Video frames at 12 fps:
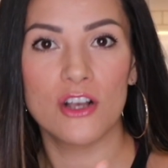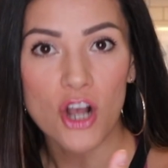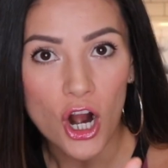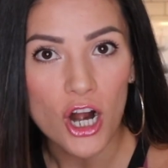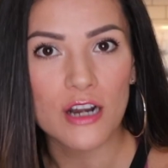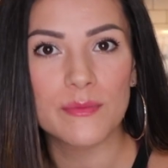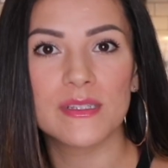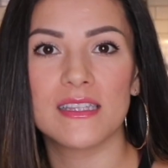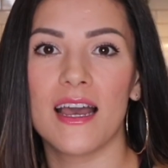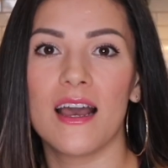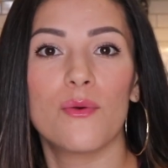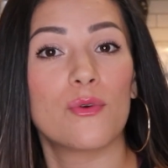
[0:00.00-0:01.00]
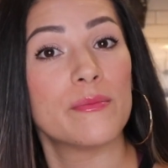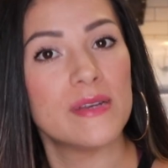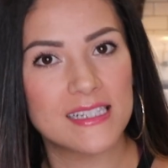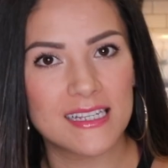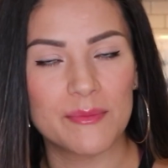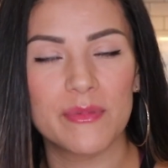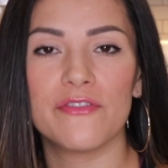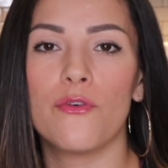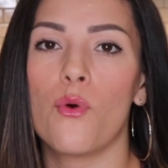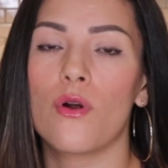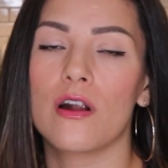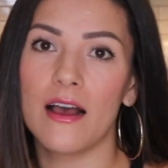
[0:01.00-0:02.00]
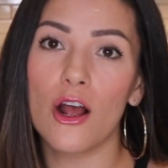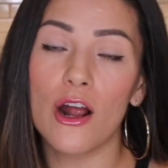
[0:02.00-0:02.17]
carbs that we're missing before.